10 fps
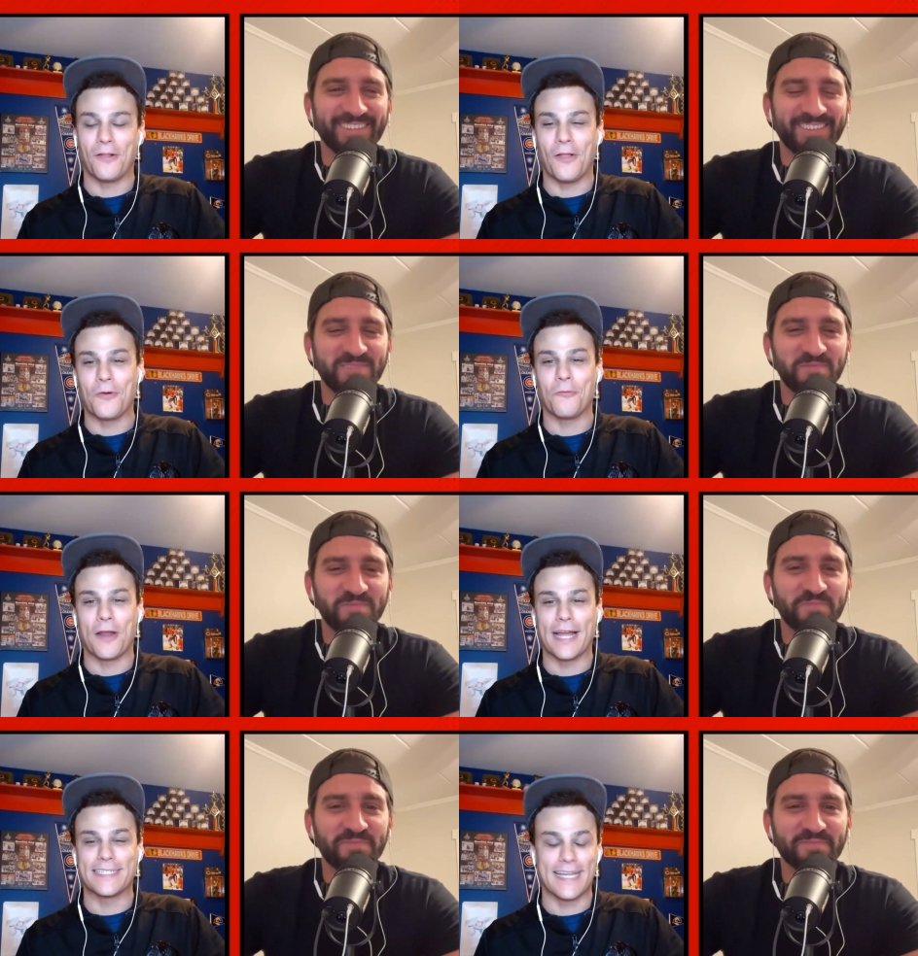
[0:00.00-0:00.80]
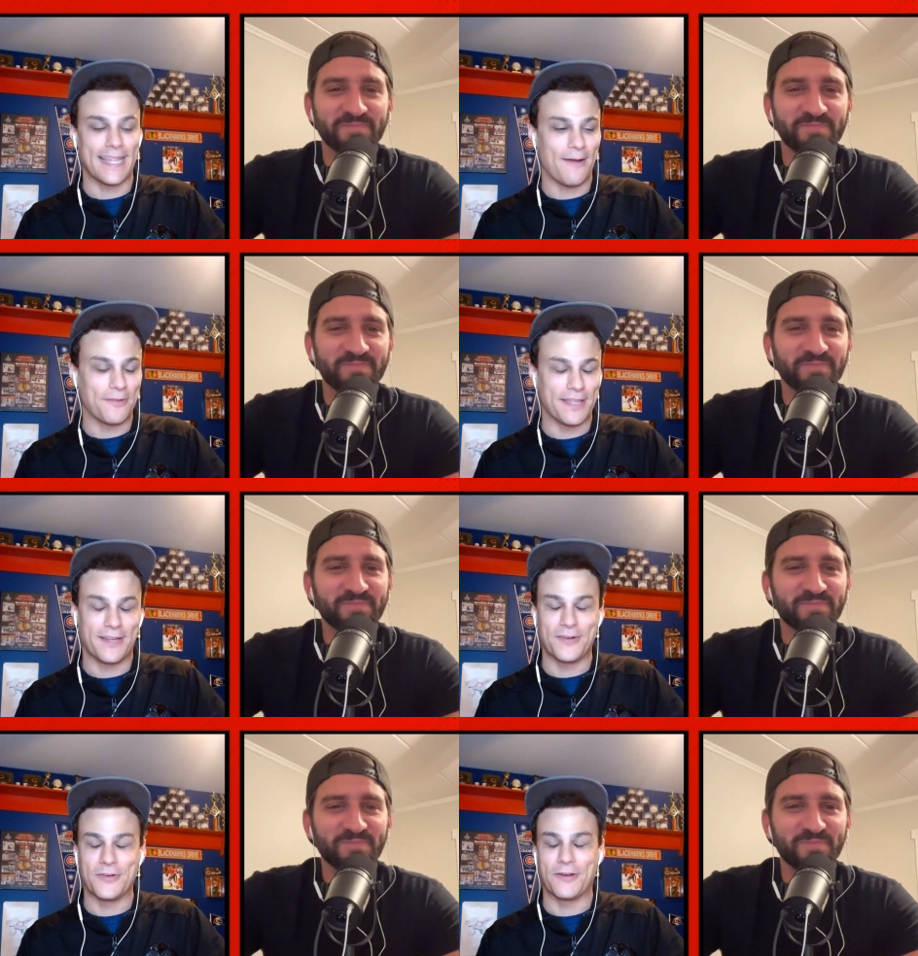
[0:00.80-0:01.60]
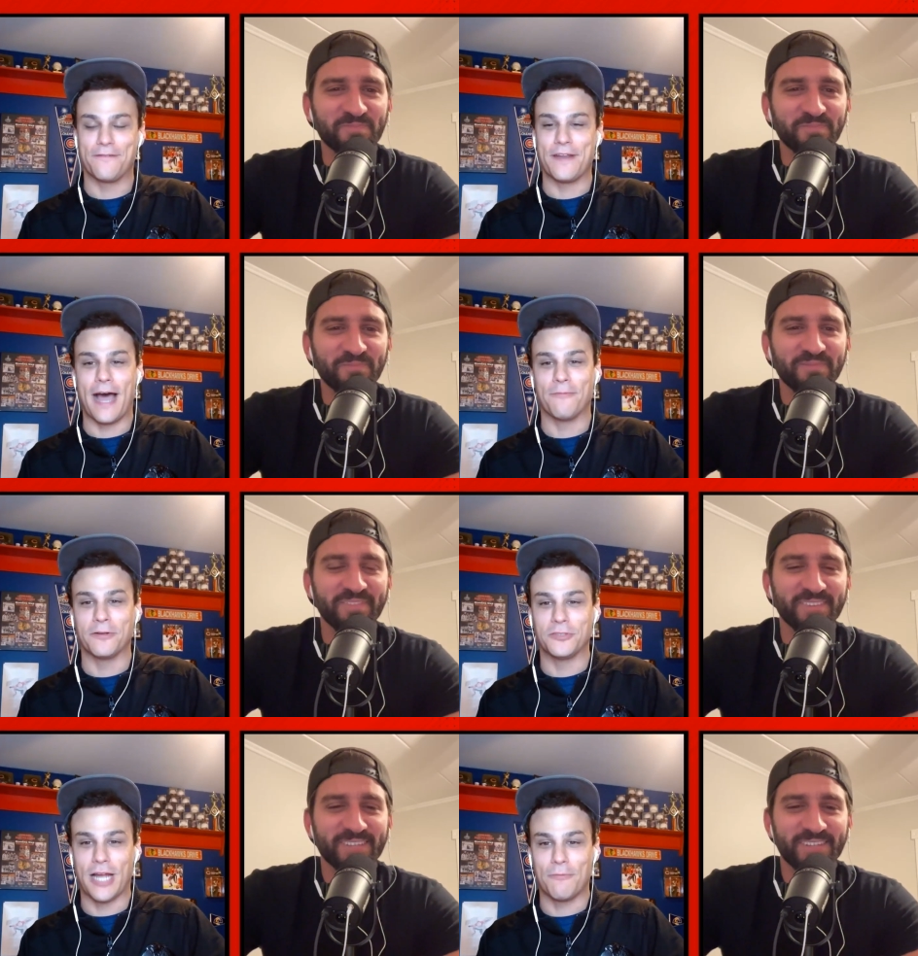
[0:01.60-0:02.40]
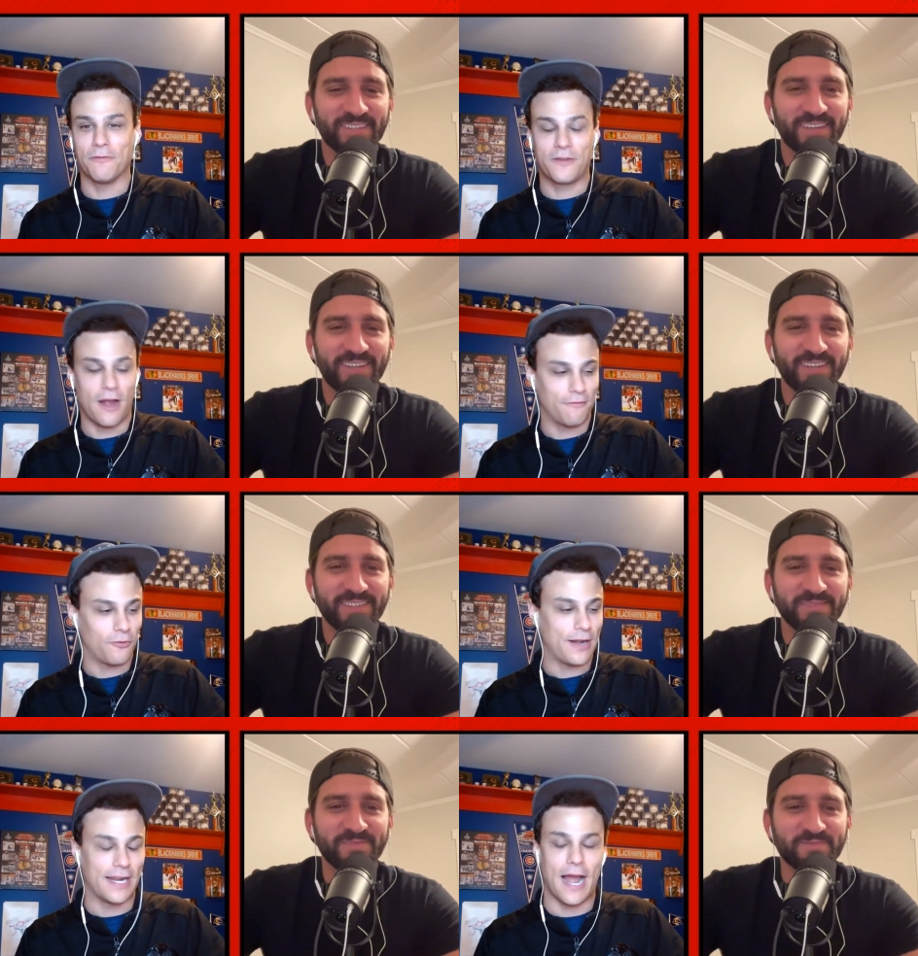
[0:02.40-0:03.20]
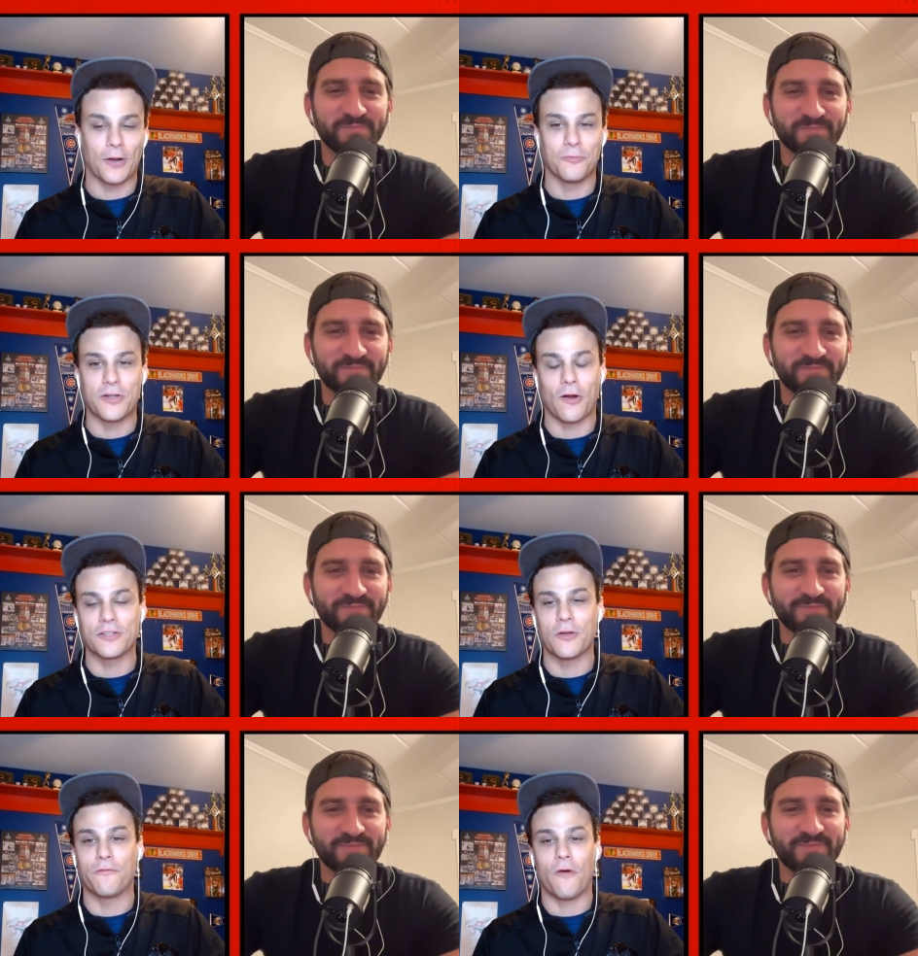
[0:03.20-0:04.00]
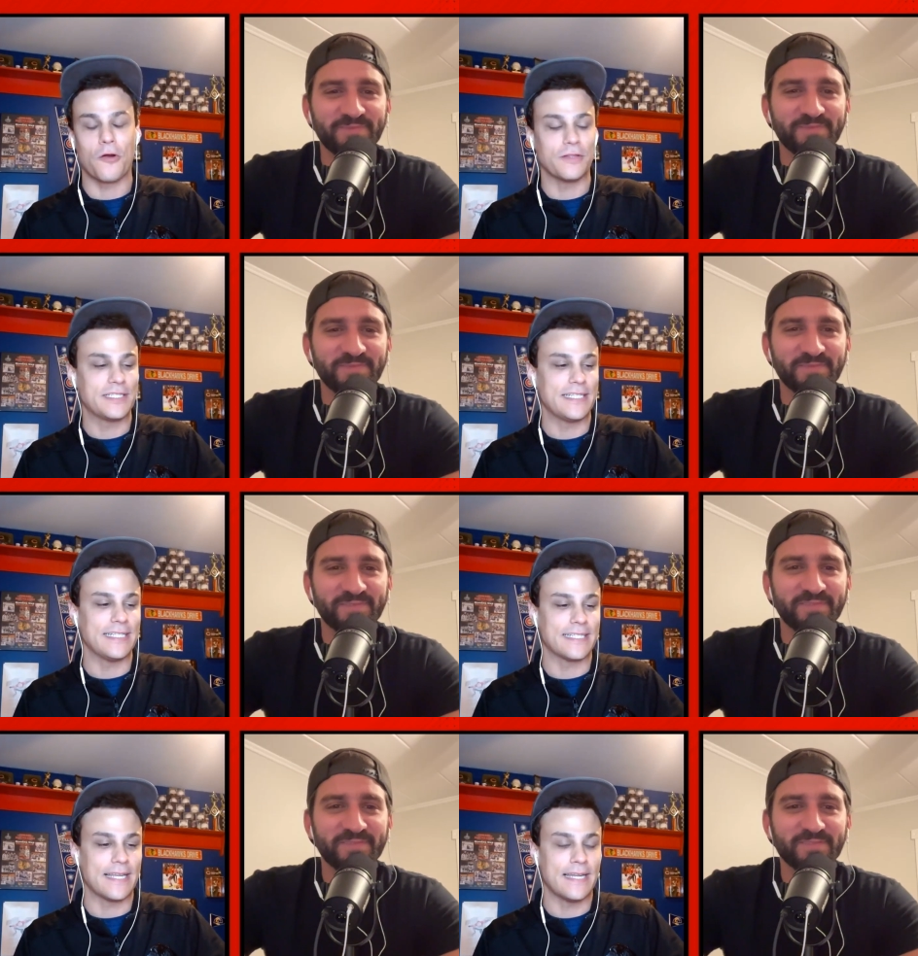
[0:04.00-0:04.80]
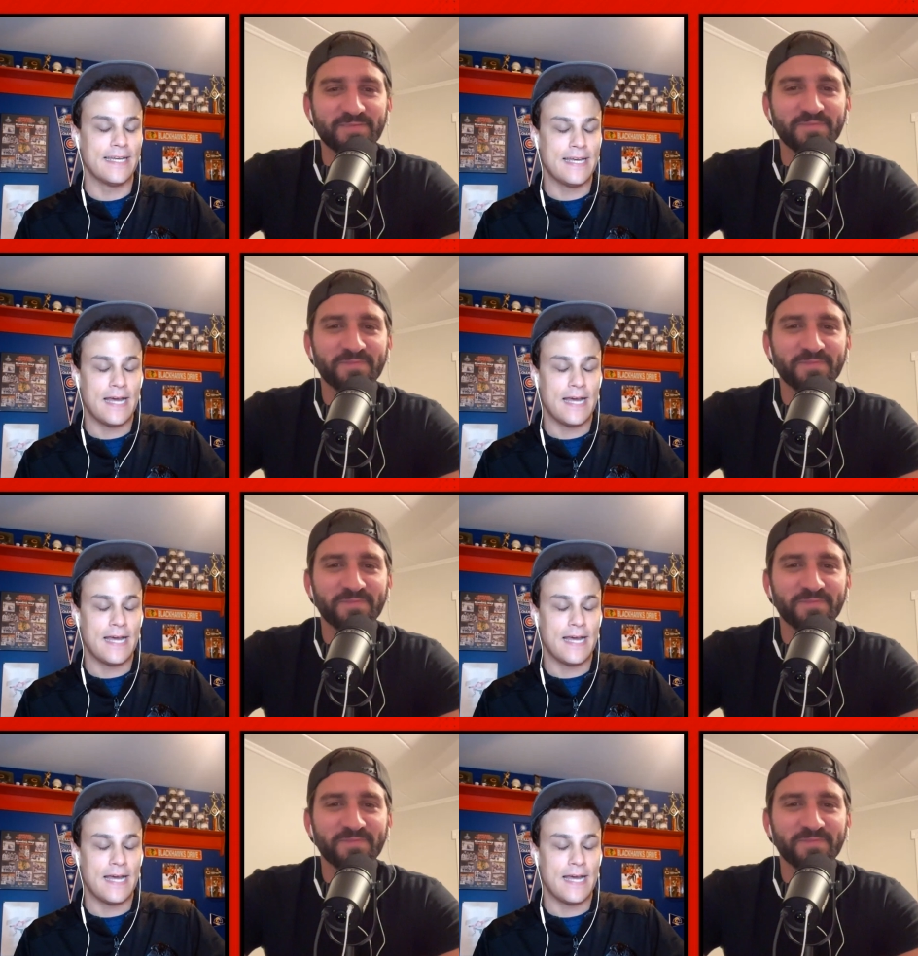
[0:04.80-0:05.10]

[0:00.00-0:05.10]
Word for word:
Speaker 1: alone when I say that. We think you're doing a phenomenal job of covering Connor Bedard so far this season.